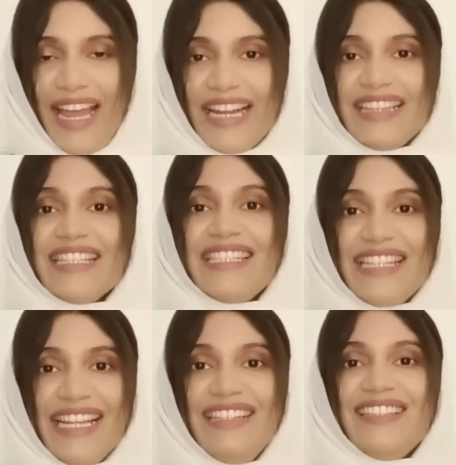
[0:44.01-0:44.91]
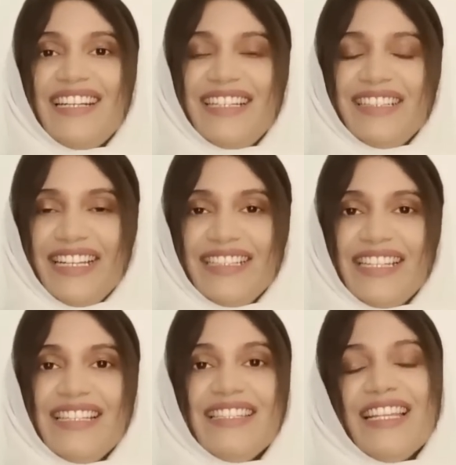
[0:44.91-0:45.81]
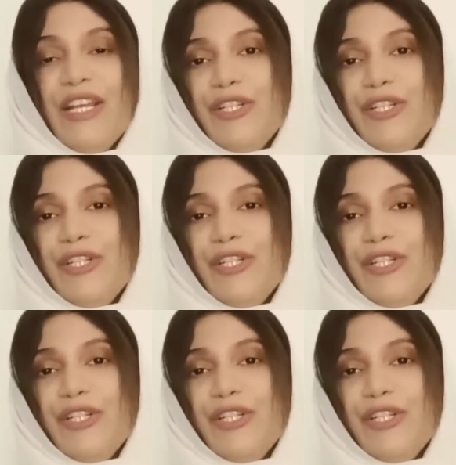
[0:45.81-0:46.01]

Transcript: And the said trade license